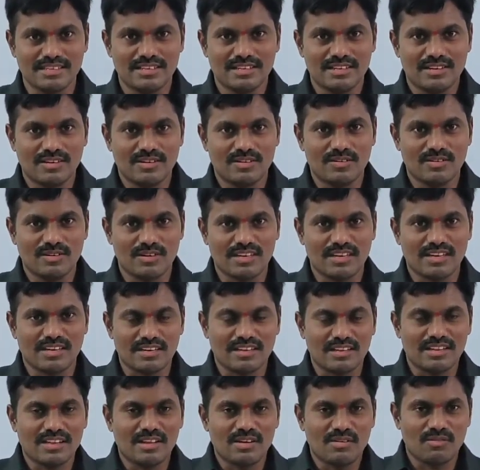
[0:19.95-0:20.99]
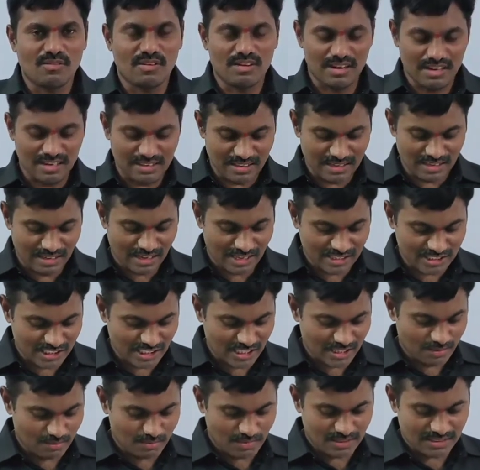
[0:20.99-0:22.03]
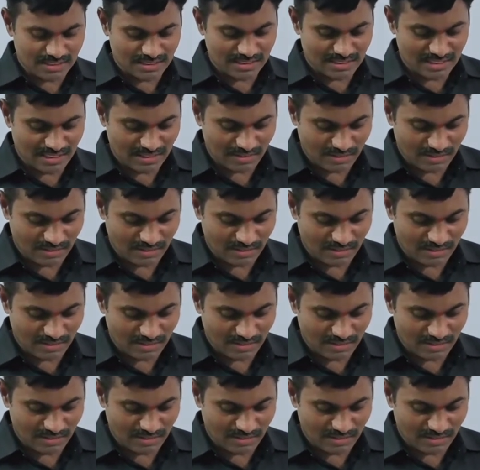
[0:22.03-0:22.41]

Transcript: Okay, what are the natural numbers in that?